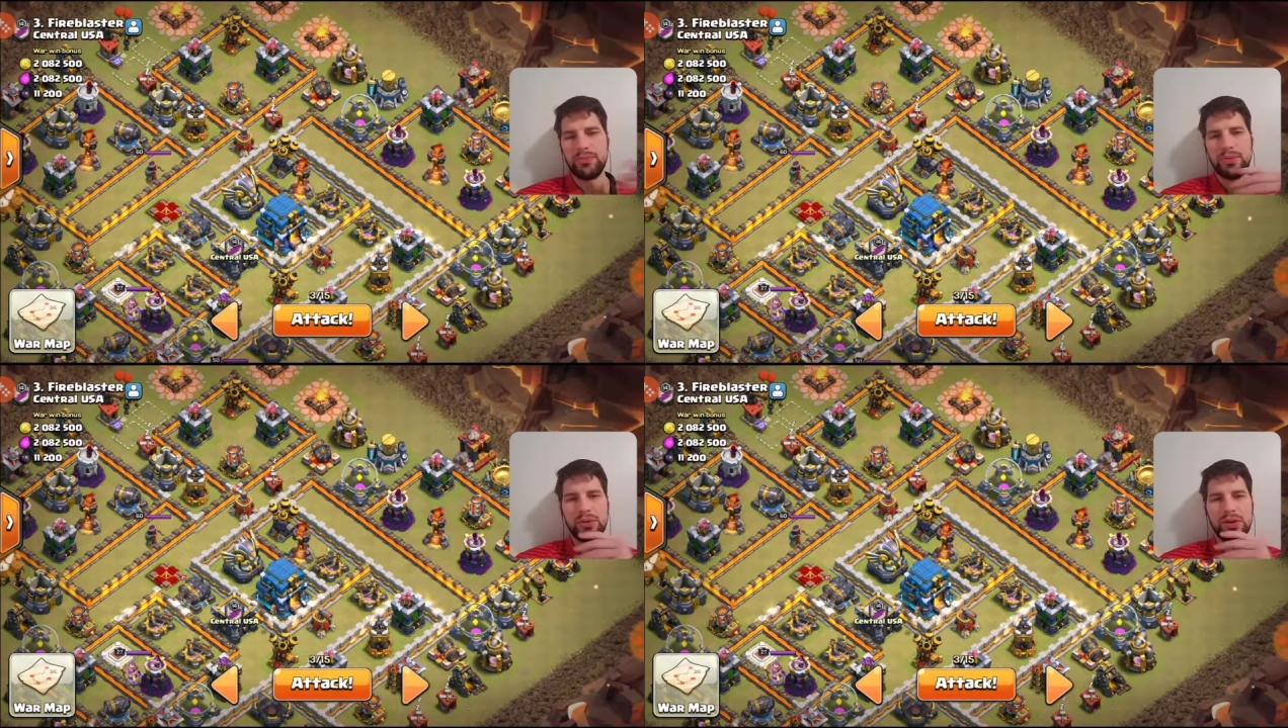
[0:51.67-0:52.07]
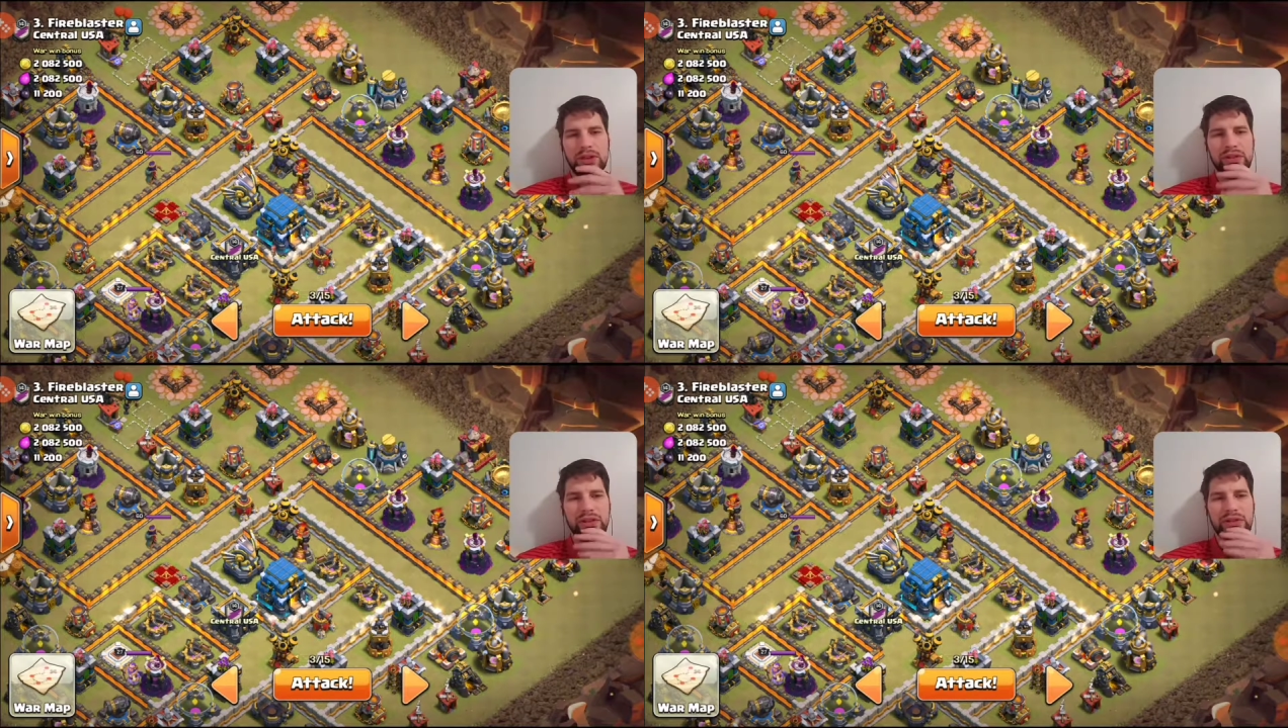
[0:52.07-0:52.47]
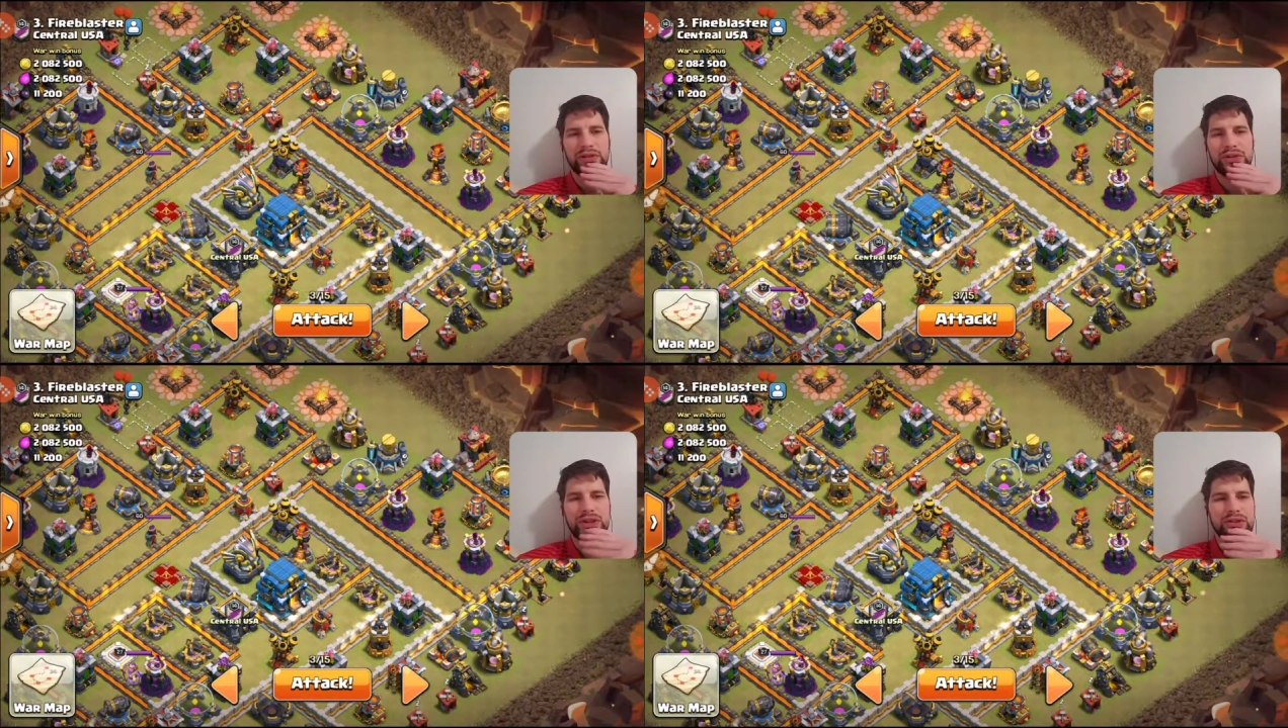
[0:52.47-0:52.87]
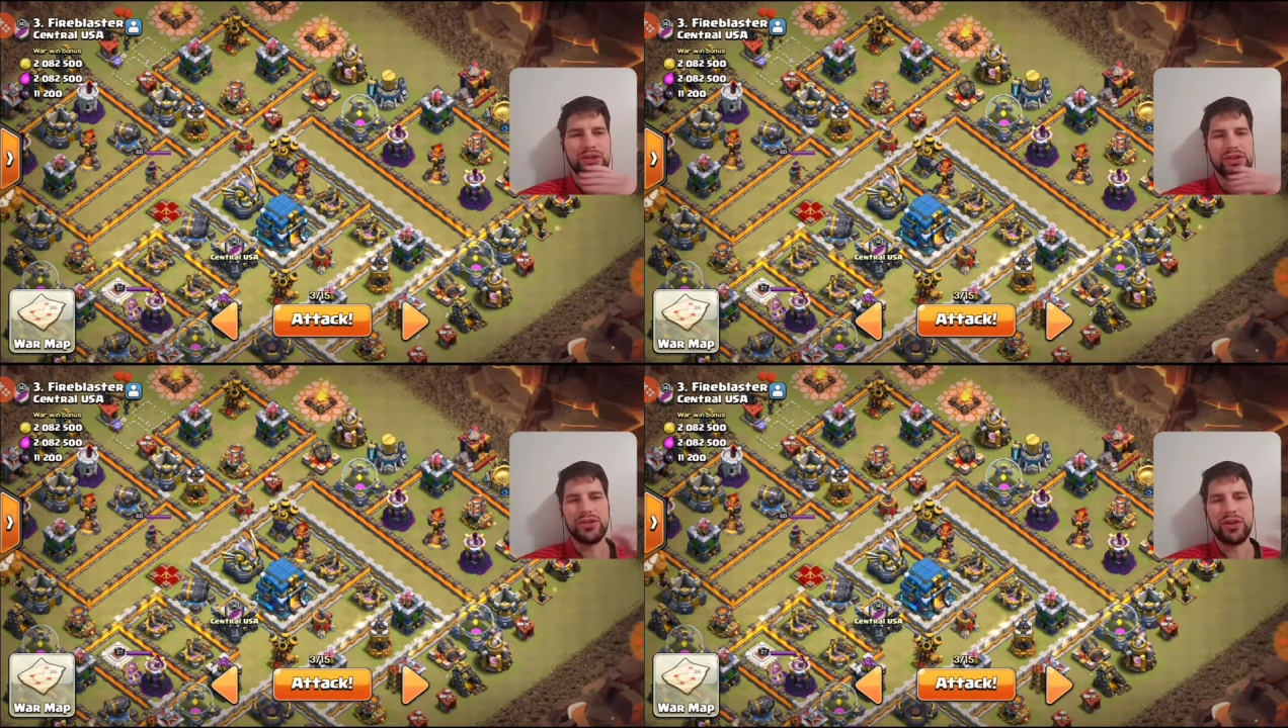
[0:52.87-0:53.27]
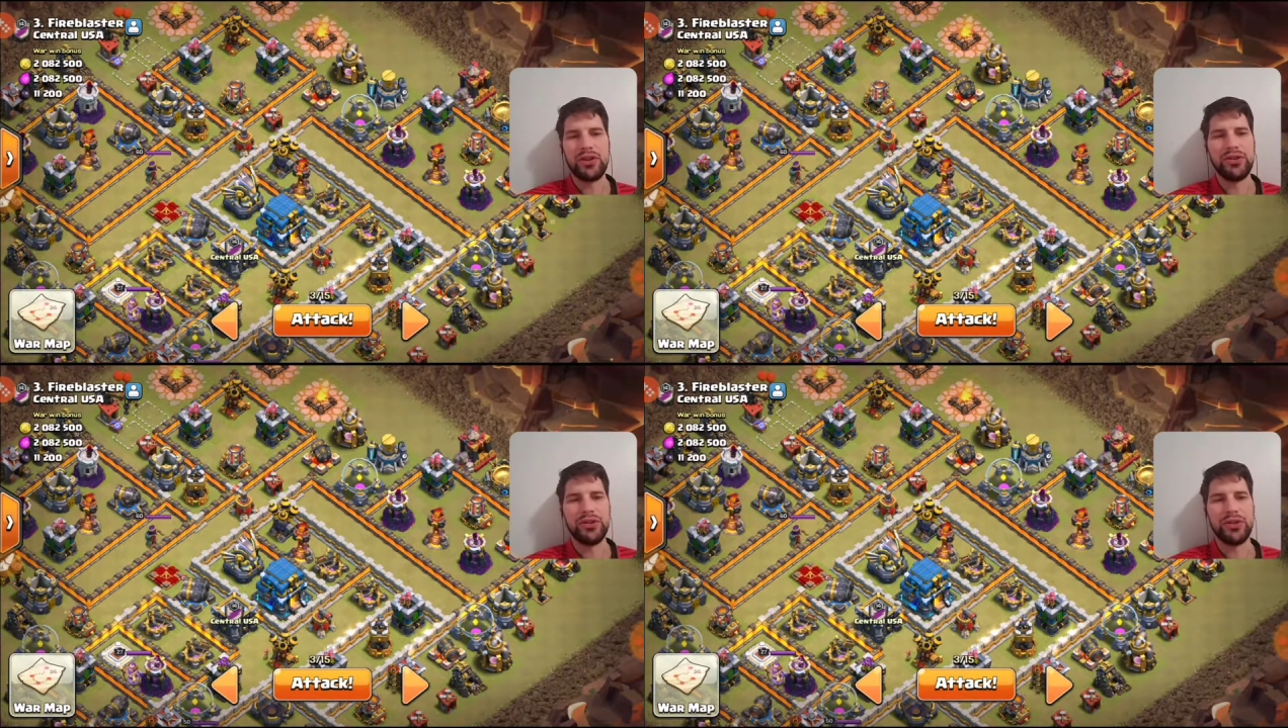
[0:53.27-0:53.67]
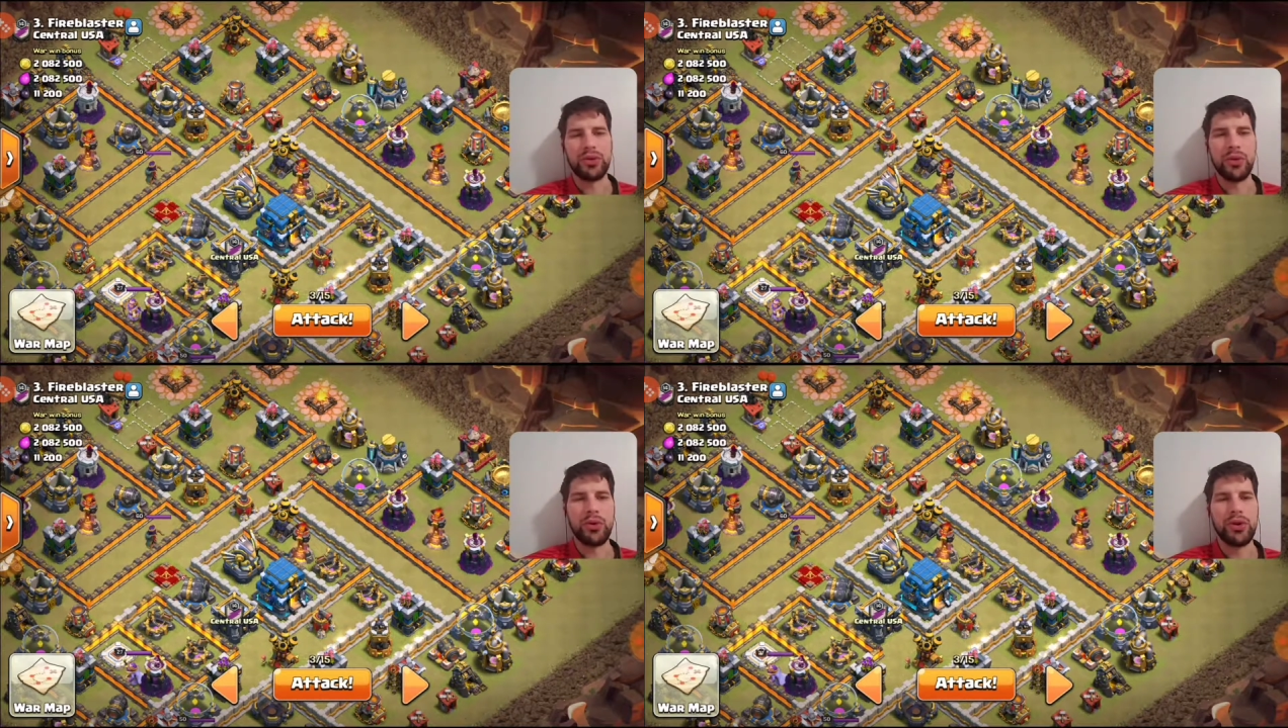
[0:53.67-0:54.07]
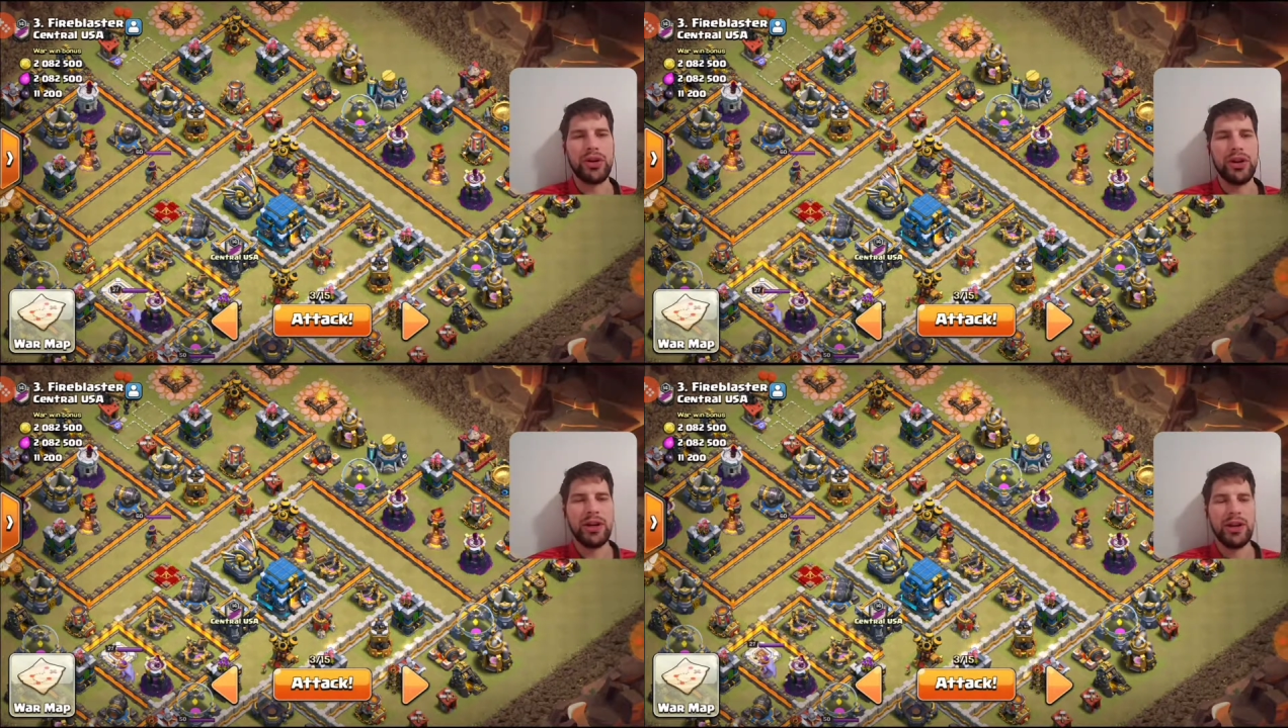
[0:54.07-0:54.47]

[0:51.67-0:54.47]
people have like Inferno towers all in their core,